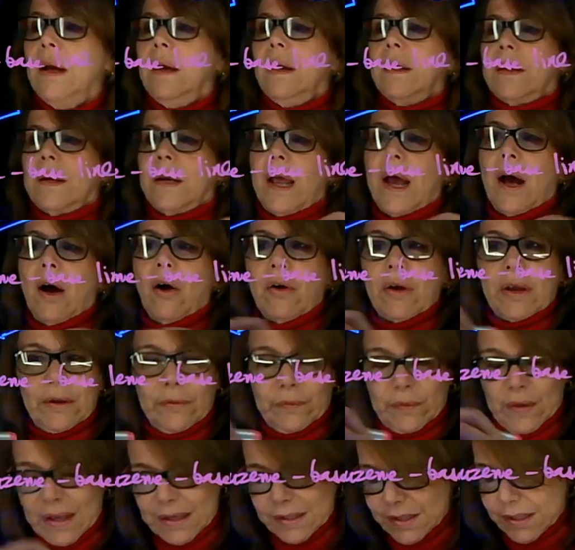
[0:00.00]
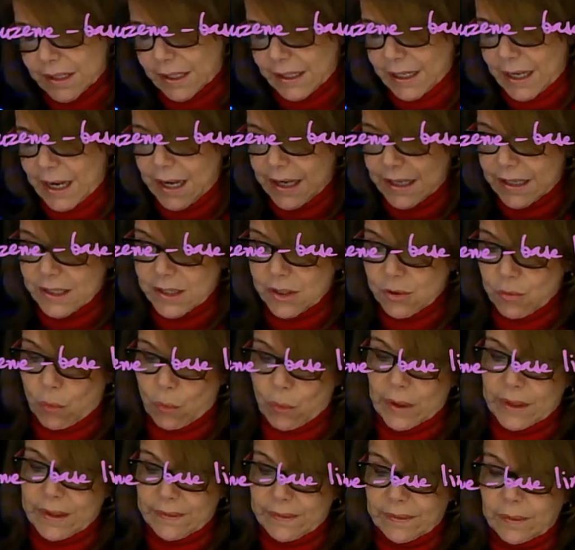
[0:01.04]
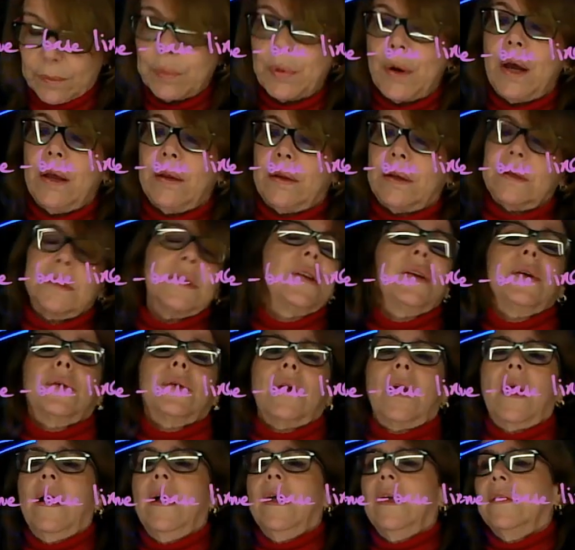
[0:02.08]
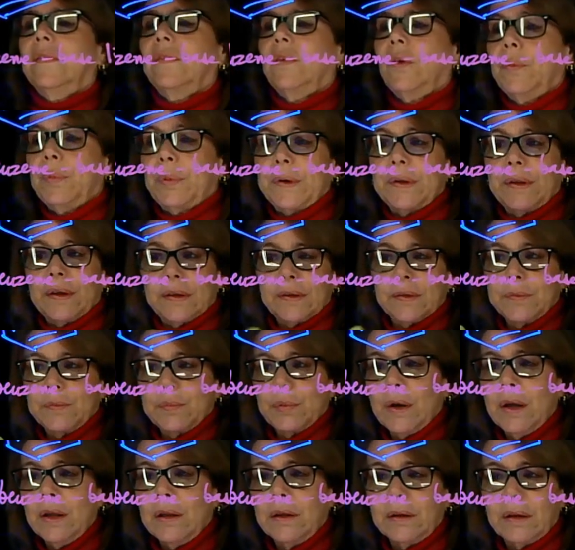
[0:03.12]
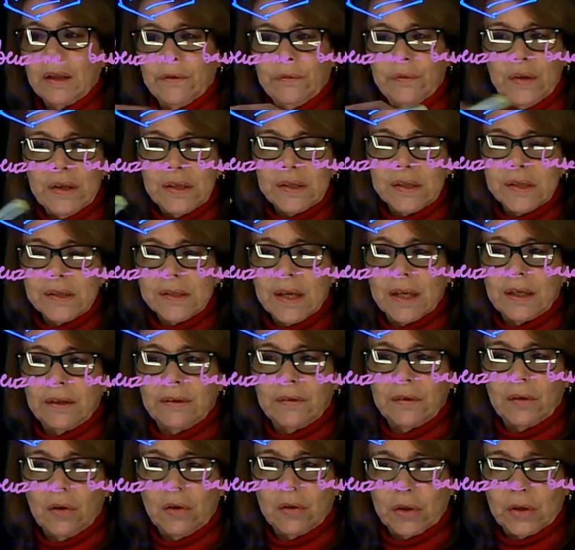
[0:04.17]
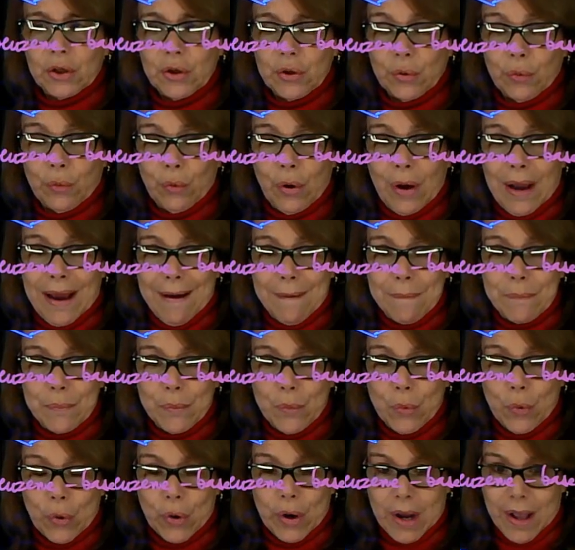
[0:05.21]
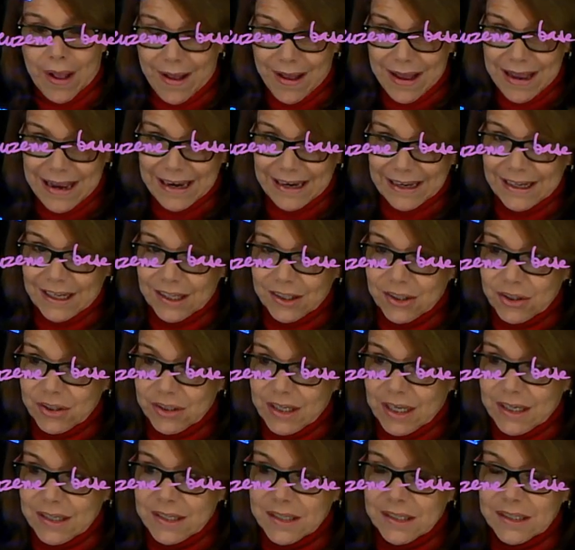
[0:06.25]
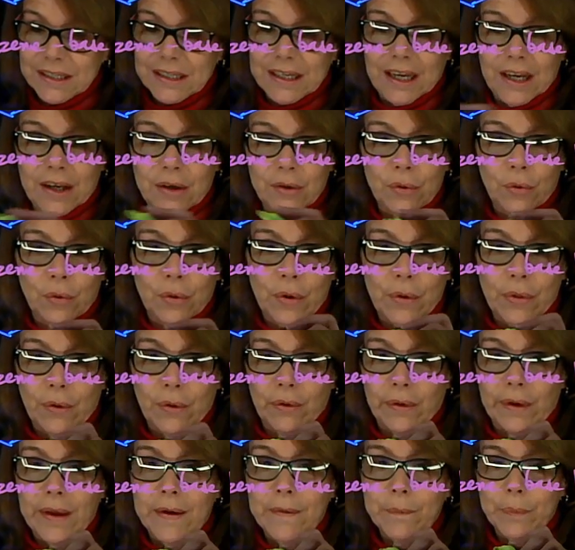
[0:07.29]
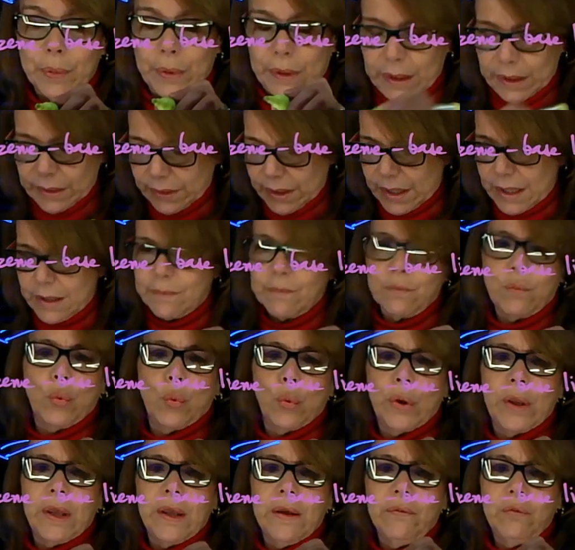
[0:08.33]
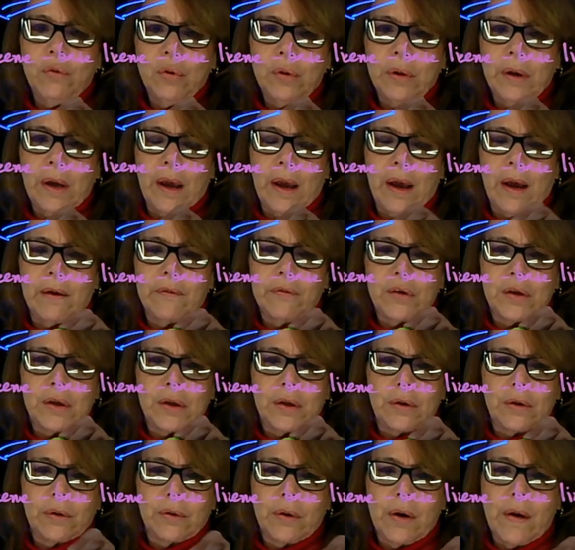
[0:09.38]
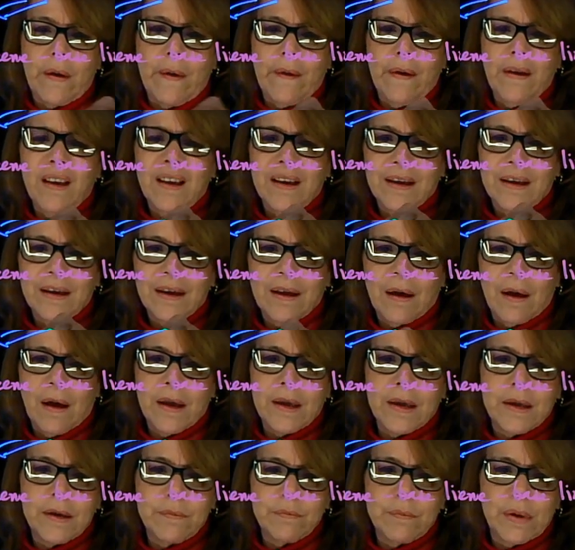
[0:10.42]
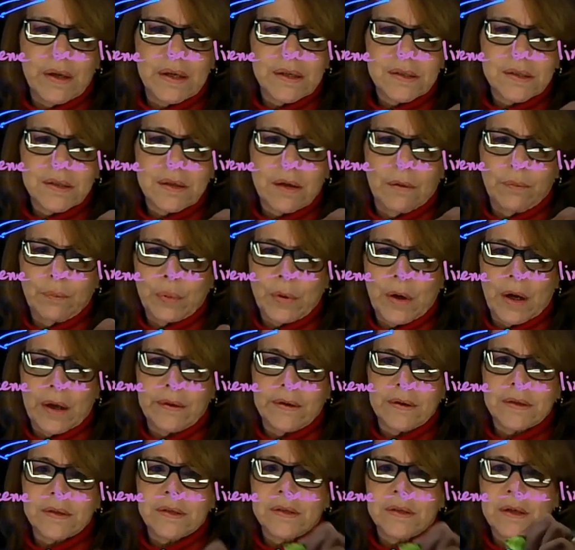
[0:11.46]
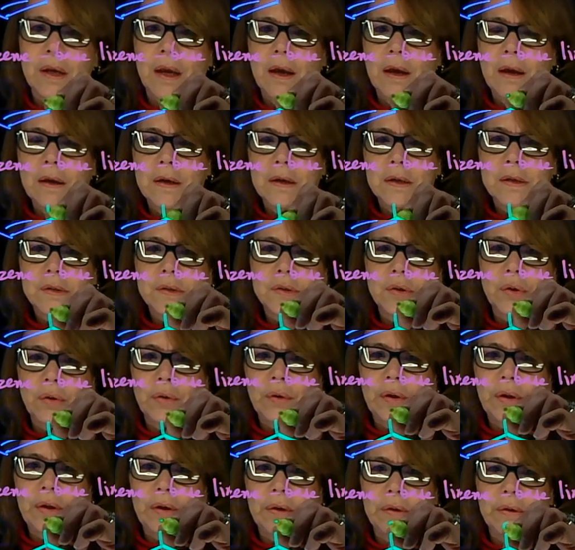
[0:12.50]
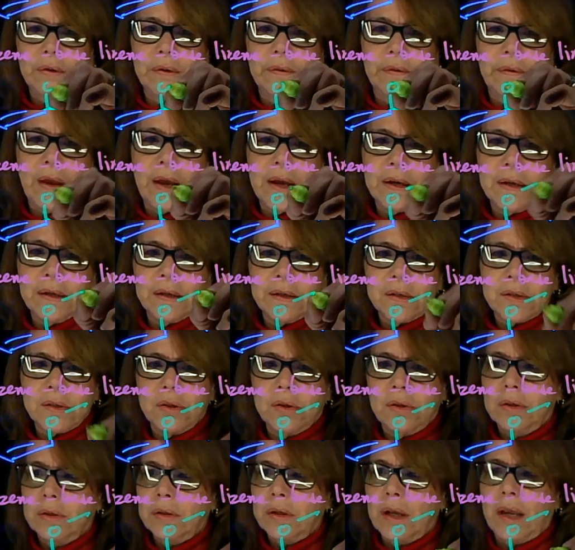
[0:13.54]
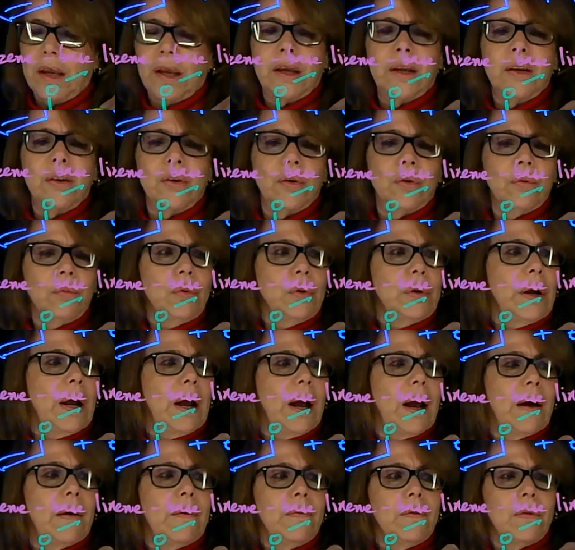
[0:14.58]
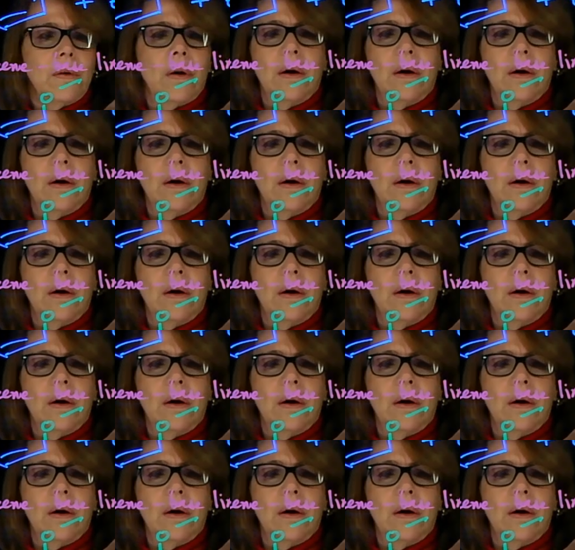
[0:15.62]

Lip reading: Now, if that's the case, what is the product here? So predicting product, if this is anisole and you will have more electron density in ortho and para, we will have here a mix of products. So here is anisole and you will have